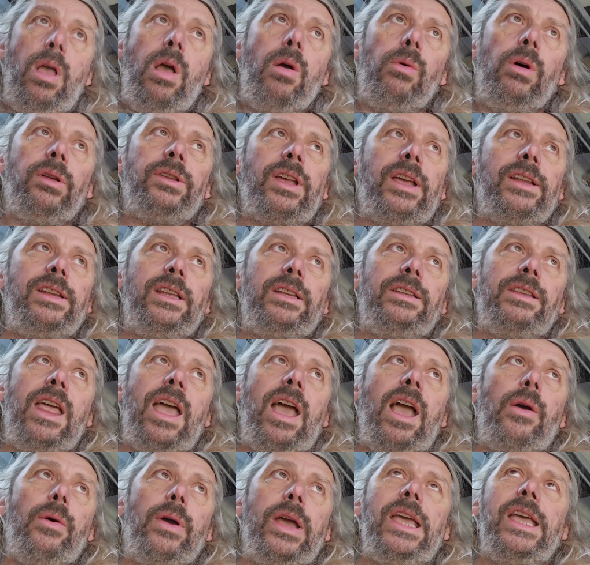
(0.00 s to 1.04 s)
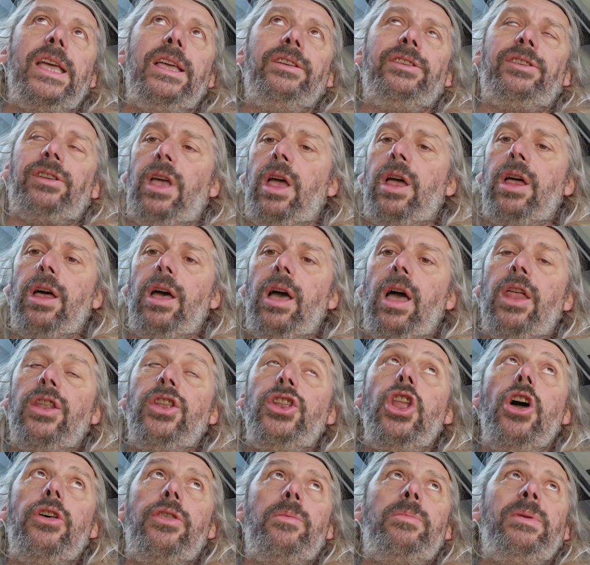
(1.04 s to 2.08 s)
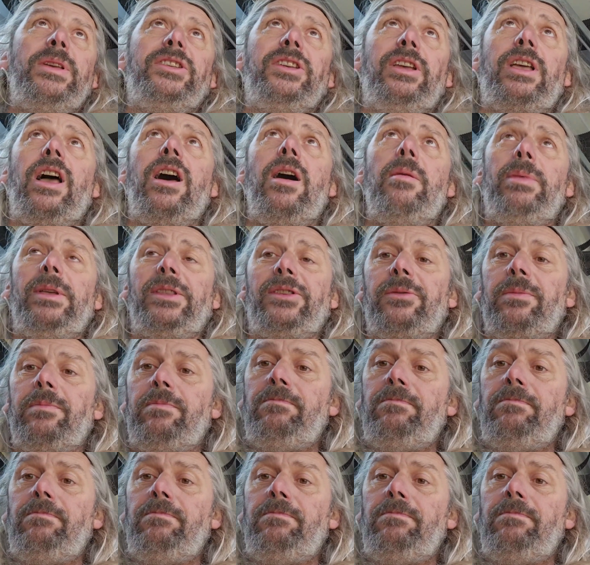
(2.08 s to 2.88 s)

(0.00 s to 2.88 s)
What I need now is another piece of carpet.